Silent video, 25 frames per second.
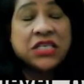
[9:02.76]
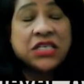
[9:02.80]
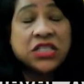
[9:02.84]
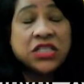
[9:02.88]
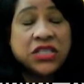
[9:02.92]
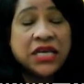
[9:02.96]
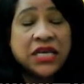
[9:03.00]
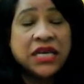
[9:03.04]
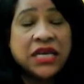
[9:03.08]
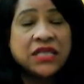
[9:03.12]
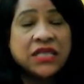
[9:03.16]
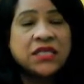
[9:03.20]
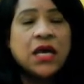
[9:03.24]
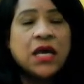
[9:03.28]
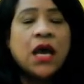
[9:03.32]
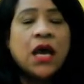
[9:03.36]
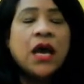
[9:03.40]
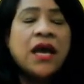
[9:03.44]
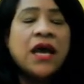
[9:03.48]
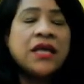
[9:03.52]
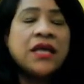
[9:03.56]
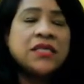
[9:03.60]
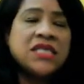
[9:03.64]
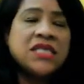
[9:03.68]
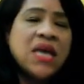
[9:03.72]
test,
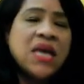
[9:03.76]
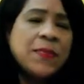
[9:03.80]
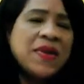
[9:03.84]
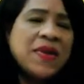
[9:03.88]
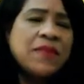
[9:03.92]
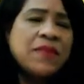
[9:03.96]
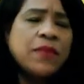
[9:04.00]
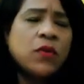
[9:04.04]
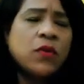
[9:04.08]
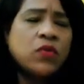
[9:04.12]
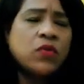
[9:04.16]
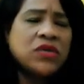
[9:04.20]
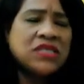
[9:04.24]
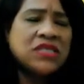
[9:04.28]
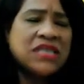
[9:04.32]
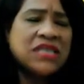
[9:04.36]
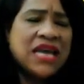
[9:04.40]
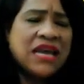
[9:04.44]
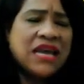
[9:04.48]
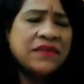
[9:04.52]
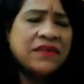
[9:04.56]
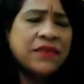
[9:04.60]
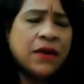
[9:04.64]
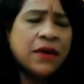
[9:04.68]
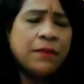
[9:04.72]
and some people will
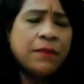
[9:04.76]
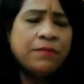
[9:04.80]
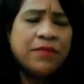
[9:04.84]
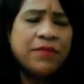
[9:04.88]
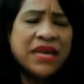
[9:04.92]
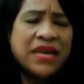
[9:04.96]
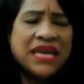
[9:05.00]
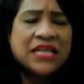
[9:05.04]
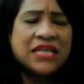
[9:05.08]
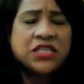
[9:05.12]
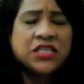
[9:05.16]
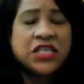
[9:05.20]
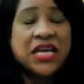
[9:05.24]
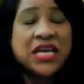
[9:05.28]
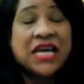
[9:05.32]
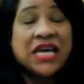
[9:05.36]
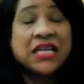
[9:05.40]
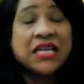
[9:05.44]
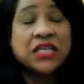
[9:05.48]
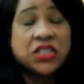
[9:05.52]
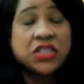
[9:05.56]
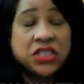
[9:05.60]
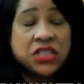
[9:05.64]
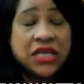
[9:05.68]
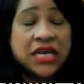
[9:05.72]
say the PET
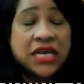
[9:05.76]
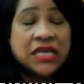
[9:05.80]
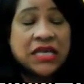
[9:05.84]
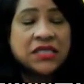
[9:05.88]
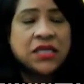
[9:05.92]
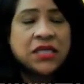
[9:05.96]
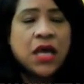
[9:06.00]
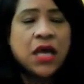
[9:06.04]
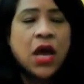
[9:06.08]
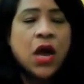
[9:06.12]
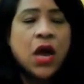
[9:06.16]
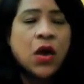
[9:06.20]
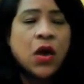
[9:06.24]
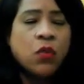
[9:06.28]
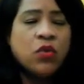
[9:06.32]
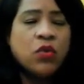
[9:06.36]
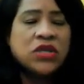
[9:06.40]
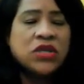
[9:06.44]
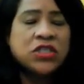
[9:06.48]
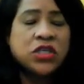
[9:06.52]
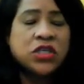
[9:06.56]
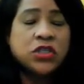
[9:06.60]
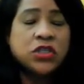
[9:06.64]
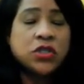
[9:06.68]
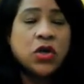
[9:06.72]
challenge test,
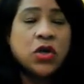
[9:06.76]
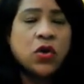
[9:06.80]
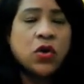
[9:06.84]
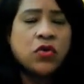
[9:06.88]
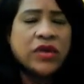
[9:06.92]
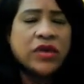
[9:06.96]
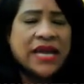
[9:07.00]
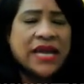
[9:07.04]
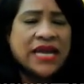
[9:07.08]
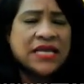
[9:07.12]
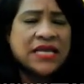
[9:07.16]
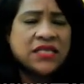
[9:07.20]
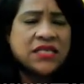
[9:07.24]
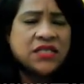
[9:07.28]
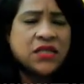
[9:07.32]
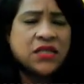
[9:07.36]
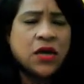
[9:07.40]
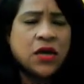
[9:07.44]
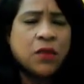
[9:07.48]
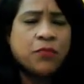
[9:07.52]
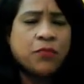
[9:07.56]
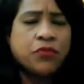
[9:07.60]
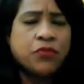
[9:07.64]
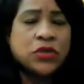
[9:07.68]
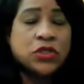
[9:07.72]
which is known as
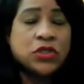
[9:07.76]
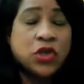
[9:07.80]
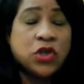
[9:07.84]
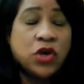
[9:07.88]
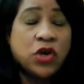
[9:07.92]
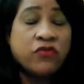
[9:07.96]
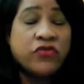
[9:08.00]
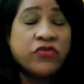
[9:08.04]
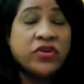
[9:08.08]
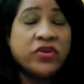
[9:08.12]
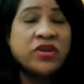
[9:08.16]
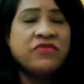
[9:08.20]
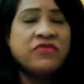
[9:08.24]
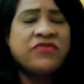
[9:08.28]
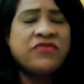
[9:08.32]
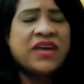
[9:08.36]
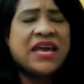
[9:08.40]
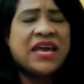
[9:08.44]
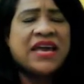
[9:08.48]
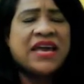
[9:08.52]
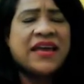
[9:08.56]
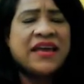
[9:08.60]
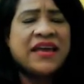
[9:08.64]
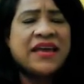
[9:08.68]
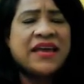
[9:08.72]
the preservative
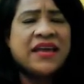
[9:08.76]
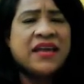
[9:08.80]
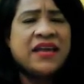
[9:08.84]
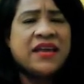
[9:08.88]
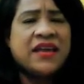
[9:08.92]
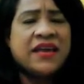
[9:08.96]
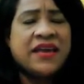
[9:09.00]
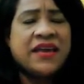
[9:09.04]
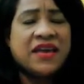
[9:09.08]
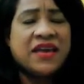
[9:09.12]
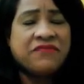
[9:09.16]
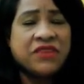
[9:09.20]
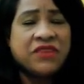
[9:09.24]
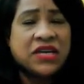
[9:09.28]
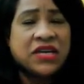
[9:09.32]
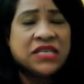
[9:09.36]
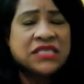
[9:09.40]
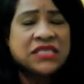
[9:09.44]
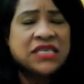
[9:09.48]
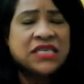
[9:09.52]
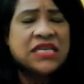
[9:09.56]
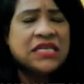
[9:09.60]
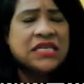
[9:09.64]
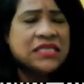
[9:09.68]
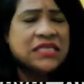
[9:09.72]

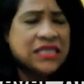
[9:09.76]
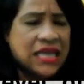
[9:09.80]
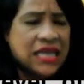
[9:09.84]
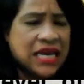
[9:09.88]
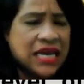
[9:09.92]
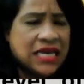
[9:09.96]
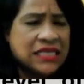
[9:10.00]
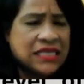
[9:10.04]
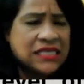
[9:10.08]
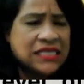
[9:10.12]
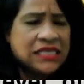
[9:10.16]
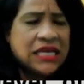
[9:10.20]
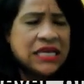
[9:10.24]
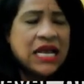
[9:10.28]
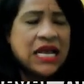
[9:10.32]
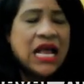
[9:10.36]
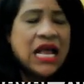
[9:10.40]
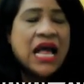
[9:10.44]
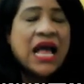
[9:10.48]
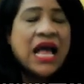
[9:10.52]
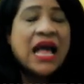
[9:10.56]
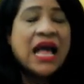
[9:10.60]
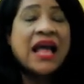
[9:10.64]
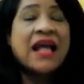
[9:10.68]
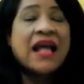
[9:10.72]
efficacy test,
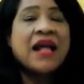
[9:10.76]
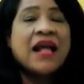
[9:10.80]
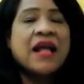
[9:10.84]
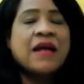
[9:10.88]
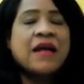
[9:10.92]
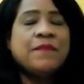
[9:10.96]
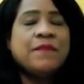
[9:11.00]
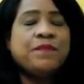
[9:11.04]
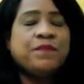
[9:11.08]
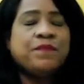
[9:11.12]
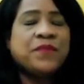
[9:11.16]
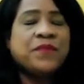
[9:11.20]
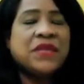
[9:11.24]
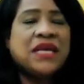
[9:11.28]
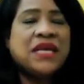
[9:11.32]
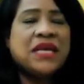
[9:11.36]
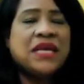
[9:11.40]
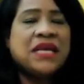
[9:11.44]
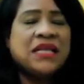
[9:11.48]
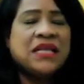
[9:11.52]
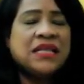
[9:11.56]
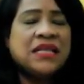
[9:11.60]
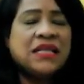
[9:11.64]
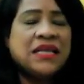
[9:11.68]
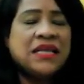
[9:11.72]
and
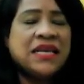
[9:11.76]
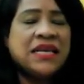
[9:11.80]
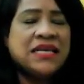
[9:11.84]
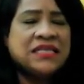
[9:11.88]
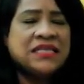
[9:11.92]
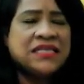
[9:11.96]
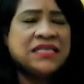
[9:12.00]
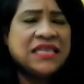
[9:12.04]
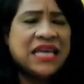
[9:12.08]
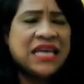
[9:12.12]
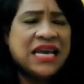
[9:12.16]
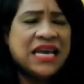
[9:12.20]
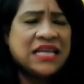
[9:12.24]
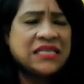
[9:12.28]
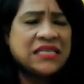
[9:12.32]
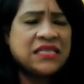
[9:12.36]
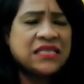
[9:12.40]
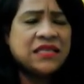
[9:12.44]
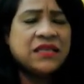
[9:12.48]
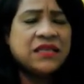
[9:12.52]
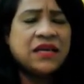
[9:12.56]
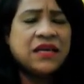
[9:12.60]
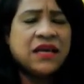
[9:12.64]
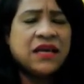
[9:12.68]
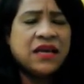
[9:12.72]
it tests
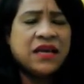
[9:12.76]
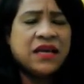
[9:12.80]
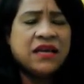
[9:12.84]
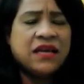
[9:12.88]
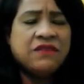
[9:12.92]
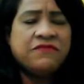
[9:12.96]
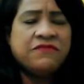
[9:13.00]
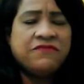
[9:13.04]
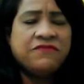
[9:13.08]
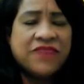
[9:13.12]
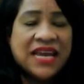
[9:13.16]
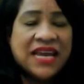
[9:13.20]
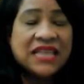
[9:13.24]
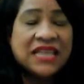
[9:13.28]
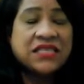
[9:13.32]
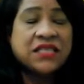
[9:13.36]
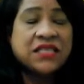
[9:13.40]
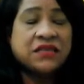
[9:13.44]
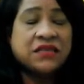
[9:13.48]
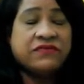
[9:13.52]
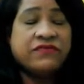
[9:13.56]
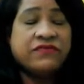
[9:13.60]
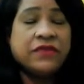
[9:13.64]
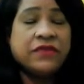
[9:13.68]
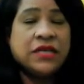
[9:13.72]
the
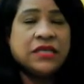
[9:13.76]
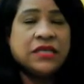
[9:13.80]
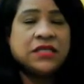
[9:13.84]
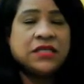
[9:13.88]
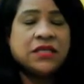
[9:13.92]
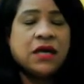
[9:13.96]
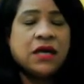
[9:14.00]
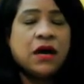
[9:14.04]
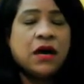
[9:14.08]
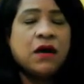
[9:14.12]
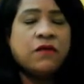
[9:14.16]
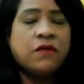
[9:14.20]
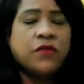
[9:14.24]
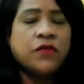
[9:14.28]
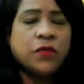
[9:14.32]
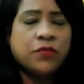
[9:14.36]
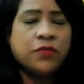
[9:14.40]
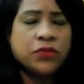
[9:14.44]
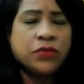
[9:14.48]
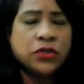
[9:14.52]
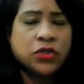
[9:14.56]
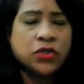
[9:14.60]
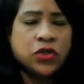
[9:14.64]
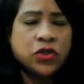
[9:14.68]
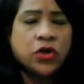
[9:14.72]
effectiveness of the
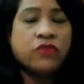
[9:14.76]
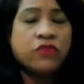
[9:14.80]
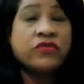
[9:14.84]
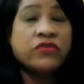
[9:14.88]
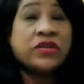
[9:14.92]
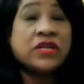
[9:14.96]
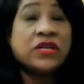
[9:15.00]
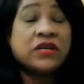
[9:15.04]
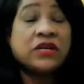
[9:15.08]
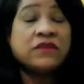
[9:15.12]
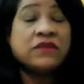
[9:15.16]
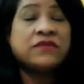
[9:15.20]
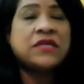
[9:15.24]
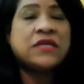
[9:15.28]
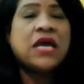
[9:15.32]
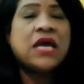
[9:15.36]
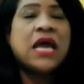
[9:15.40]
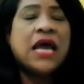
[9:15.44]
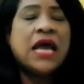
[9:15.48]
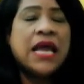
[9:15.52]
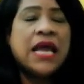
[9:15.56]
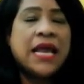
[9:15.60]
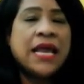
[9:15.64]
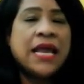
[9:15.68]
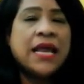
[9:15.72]
preservatives
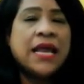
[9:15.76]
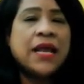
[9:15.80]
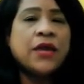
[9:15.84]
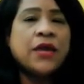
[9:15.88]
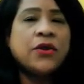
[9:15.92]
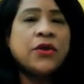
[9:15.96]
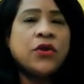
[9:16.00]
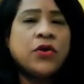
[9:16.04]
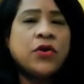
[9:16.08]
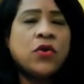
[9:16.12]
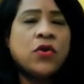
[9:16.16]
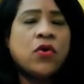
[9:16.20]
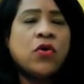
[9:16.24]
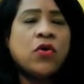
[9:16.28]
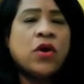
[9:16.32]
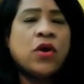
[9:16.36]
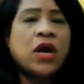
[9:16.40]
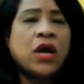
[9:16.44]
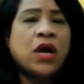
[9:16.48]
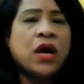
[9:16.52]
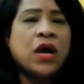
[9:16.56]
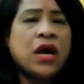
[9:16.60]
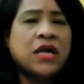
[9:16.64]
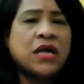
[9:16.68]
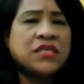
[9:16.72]
in your
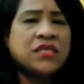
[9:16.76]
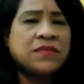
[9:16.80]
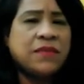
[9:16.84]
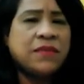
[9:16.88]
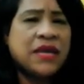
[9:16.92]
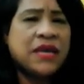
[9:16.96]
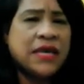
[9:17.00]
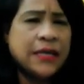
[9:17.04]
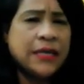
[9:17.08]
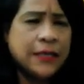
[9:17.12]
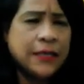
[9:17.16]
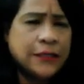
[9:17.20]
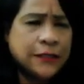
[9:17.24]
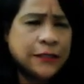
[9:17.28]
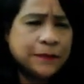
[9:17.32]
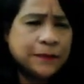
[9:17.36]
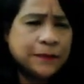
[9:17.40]
cosmetics.